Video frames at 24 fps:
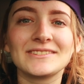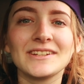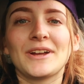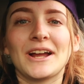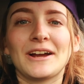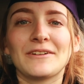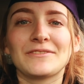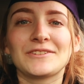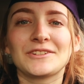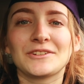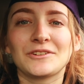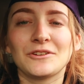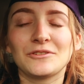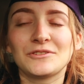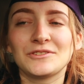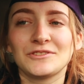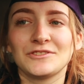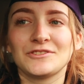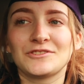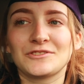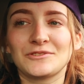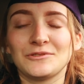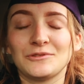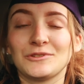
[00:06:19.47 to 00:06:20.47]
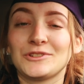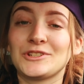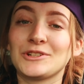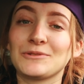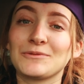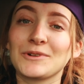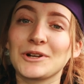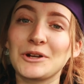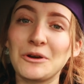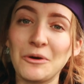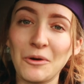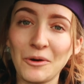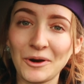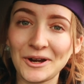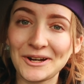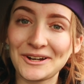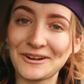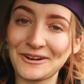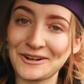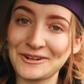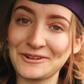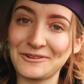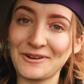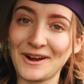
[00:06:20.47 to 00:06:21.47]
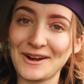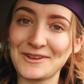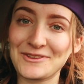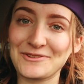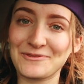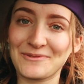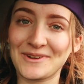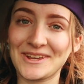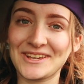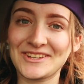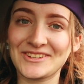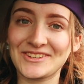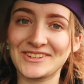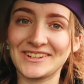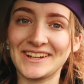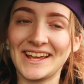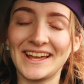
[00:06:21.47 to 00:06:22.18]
we have to go to the school to record our graduation.